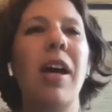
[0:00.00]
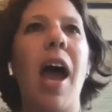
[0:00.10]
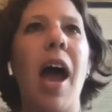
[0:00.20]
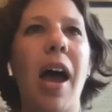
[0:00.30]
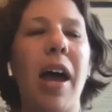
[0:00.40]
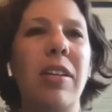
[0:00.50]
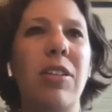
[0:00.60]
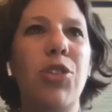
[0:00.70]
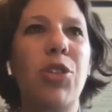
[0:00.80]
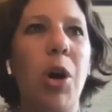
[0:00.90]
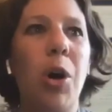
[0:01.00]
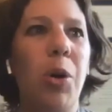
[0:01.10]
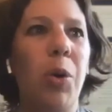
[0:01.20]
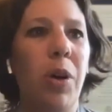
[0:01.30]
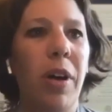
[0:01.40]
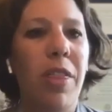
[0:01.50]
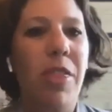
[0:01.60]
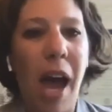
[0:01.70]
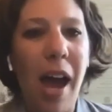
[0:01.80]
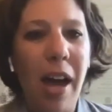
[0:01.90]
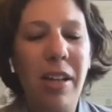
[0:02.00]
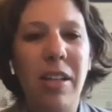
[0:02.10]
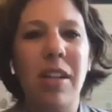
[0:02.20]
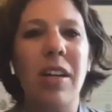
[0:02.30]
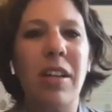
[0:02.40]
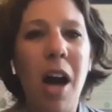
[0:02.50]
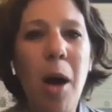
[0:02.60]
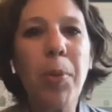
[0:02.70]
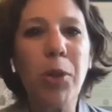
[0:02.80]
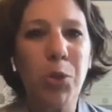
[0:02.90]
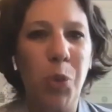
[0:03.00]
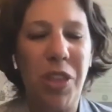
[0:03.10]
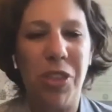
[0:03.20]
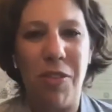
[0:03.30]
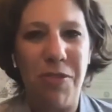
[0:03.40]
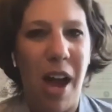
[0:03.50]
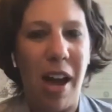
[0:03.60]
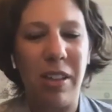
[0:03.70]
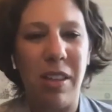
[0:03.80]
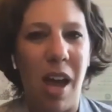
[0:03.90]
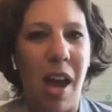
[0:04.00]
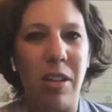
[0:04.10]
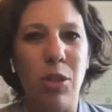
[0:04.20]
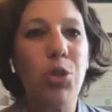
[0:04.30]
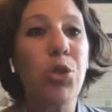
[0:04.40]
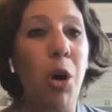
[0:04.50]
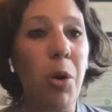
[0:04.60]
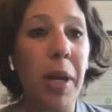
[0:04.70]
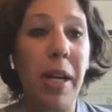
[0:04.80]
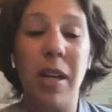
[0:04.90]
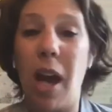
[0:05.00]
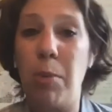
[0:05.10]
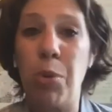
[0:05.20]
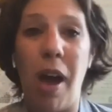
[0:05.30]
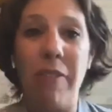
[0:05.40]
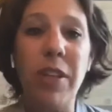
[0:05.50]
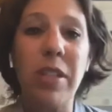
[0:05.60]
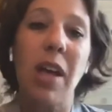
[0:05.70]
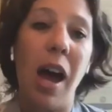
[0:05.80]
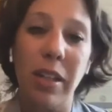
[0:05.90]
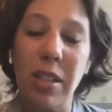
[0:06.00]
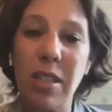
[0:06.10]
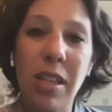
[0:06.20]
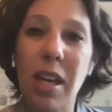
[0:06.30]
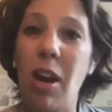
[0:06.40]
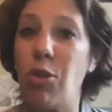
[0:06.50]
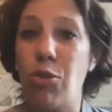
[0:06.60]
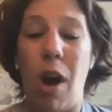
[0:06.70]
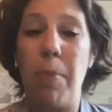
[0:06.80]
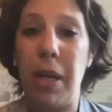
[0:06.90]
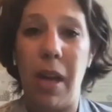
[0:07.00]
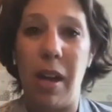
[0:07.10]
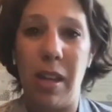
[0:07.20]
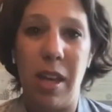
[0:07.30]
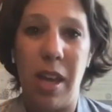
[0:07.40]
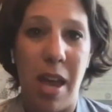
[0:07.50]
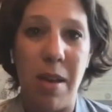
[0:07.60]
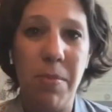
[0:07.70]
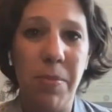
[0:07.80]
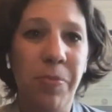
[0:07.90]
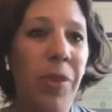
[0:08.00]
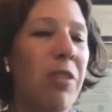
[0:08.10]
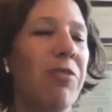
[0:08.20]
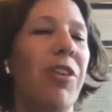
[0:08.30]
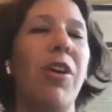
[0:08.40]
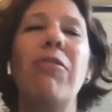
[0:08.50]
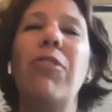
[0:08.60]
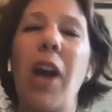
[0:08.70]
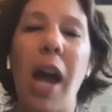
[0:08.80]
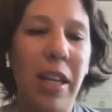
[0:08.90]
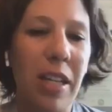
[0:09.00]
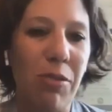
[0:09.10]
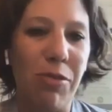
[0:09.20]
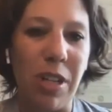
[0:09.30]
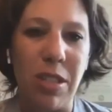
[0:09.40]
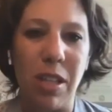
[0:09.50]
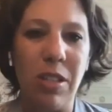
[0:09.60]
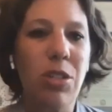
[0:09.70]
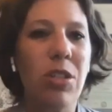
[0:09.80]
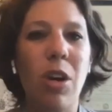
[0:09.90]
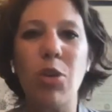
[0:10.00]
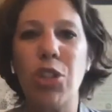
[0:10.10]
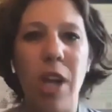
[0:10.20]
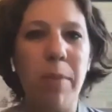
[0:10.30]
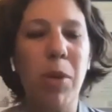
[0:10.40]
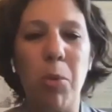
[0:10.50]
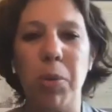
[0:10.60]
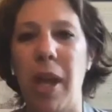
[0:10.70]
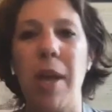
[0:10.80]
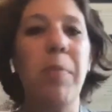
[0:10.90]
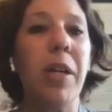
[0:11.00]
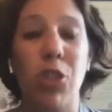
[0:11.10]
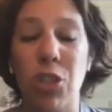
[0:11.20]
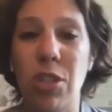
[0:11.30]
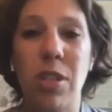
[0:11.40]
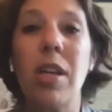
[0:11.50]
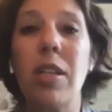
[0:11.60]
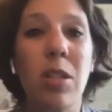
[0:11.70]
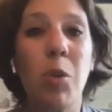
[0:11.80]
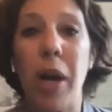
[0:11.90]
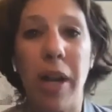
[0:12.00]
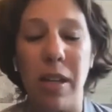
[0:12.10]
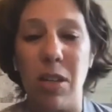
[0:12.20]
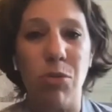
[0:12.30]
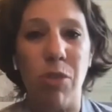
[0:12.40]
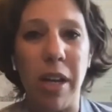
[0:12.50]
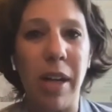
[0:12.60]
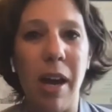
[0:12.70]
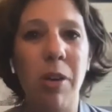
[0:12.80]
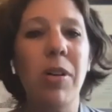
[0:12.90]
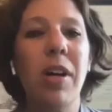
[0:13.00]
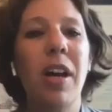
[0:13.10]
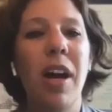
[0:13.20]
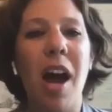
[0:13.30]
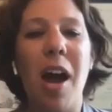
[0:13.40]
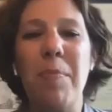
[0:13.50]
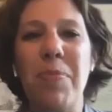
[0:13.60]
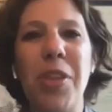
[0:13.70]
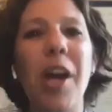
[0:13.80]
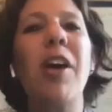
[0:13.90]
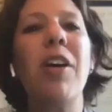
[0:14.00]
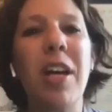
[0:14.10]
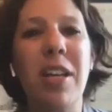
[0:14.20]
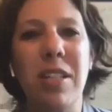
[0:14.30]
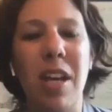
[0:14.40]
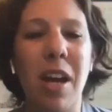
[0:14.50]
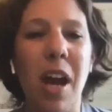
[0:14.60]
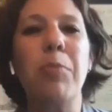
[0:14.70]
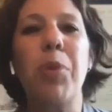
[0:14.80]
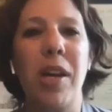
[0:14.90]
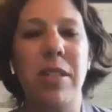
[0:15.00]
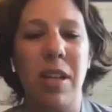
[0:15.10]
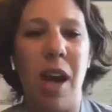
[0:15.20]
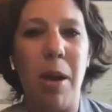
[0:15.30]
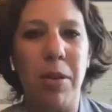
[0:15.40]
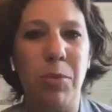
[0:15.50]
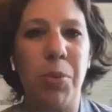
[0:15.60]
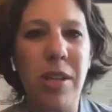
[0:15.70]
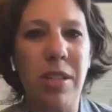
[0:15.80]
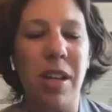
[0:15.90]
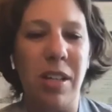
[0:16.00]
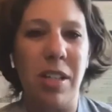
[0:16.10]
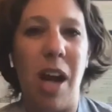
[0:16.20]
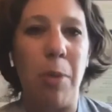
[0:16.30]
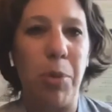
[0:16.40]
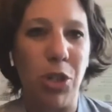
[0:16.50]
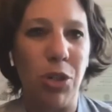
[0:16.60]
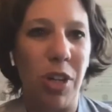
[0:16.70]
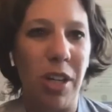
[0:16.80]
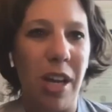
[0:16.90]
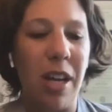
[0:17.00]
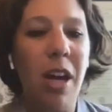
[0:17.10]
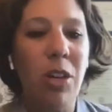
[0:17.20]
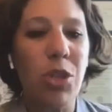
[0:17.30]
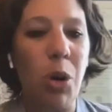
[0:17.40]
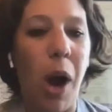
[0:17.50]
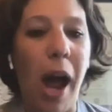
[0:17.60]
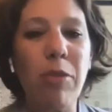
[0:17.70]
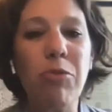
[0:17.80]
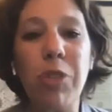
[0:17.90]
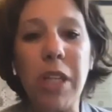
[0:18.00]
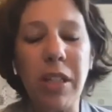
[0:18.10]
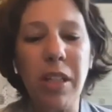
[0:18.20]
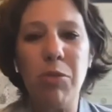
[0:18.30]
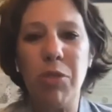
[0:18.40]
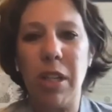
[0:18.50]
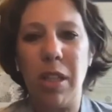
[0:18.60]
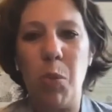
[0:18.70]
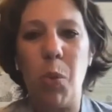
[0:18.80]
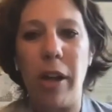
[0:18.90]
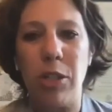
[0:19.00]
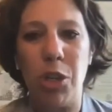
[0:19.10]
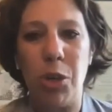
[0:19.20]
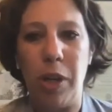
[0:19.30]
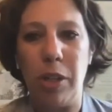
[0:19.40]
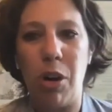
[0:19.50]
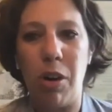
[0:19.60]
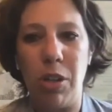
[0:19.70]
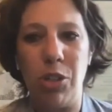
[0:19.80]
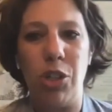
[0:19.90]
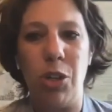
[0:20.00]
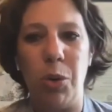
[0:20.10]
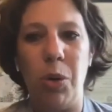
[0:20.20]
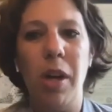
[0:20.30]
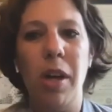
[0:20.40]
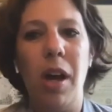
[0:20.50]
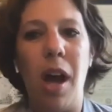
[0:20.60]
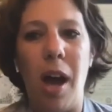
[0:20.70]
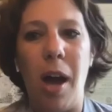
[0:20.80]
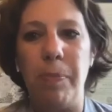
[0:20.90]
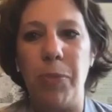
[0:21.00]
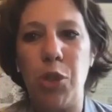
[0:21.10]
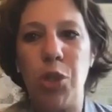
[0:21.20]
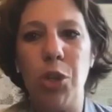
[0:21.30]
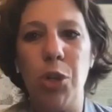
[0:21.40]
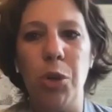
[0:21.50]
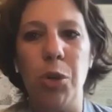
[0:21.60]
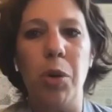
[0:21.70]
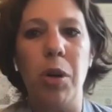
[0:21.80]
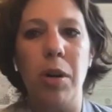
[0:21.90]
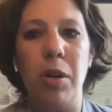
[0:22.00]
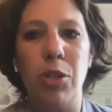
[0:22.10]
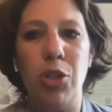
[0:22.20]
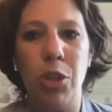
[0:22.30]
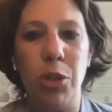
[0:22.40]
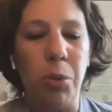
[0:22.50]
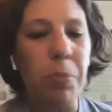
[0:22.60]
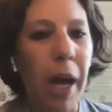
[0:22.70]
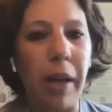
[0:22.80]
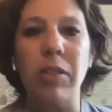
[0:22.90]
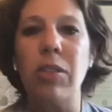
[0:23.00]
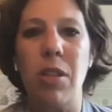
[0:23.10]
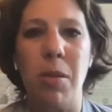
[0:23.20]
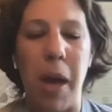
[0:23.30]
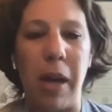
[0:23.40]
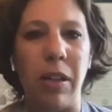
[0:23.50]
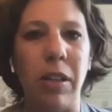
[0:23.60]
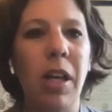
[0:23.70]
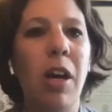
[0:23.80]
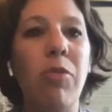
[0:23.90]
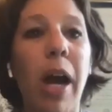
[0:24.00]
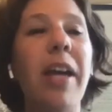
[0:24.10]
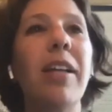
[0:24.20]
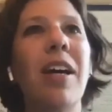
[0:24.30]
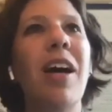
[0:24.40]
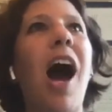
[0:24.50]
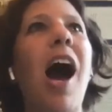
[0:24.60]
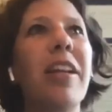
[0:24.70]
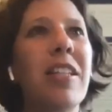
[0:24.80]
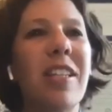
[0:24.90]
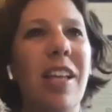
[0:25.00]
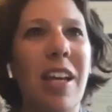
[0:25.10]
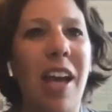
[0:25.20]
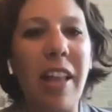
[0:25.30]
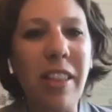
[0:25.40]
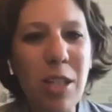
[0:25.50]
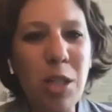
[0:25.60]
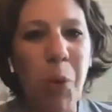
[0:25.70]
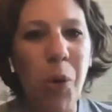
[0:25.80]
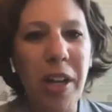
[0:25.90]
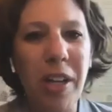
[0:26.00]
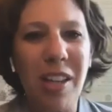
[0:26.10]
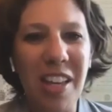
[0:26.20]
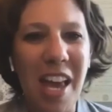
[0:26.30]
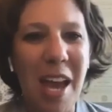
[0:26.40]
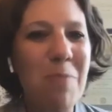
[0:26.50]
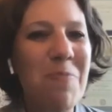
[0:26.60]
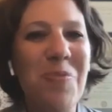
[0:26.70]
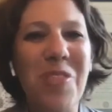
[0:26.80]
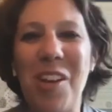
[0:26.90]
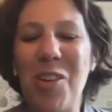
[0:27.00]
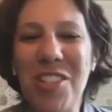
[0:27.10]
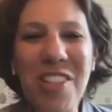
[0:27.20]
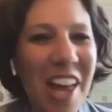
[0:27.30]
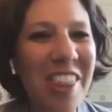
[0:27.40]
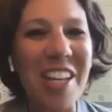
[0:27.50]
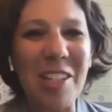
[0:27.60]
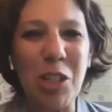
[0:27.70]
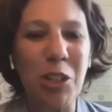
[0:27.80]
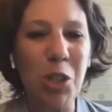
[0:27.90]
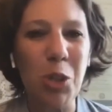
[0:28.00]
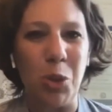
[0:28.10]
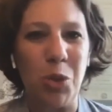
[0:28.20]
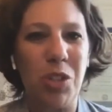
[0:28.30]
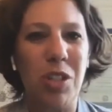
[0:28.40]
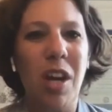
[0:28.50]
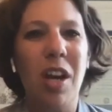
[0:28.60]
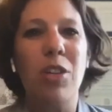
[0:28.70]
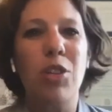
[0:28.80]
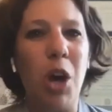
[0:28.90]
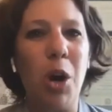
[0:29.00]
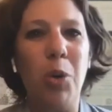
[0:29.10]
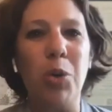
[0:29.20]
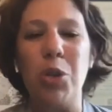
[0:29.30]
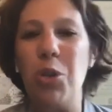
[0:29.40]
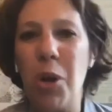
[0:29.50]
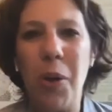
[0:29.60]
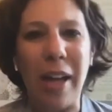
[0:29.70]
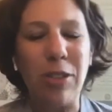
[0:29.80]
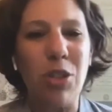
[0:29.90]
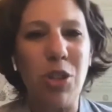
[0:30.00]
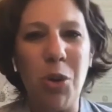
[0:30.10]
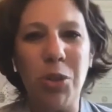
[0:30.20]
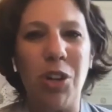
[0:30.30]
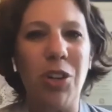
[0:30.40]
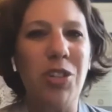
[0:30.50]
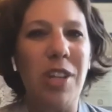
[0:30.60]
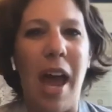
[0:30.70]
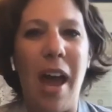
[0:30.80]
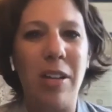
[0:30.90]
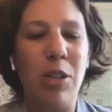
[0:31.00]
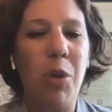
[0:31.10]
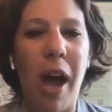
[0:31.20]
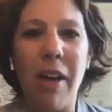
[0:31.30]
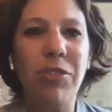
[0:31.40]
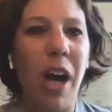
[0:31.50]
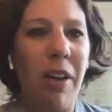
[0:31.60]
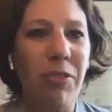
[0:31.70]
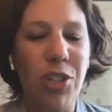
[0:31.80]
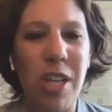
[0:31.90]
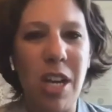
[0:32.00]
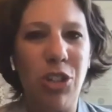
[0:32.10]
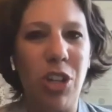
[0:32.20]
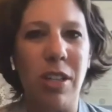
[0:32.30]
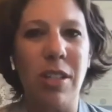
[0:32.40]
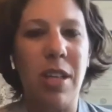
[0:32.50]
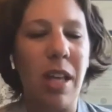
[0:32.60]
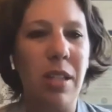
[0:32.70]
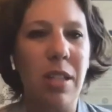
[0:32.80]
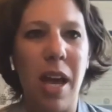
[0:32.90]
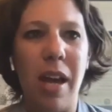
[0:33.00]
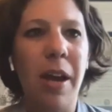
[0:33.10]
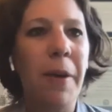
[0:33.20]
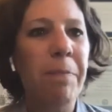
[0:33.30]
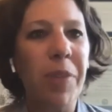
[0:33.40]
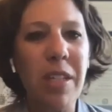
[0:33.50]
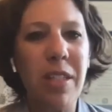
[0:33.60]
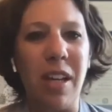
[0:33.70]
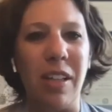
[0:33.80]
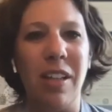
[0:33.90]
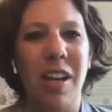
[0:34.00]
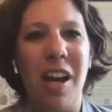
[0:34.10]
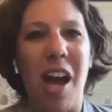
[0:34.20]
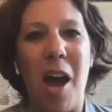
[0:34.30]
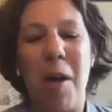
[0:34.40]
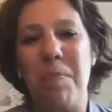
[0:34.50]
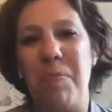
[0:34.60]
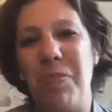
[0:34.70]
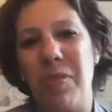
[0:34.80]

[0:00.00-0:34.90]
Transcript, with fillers: And so that coupled with the fact that so many nonprofits, honestly, are dropping out of the game for a variety of reasons. No shame, no blame. It just is the way it is right now. Um, there is an unprecedented unprecedented opportunity. So I really, really want to encourage you um, to to pedal to the metal, right? Honestly, at this point in the game, there's nothing to lose. So you go out to donors and you have conversations and say, listen, um,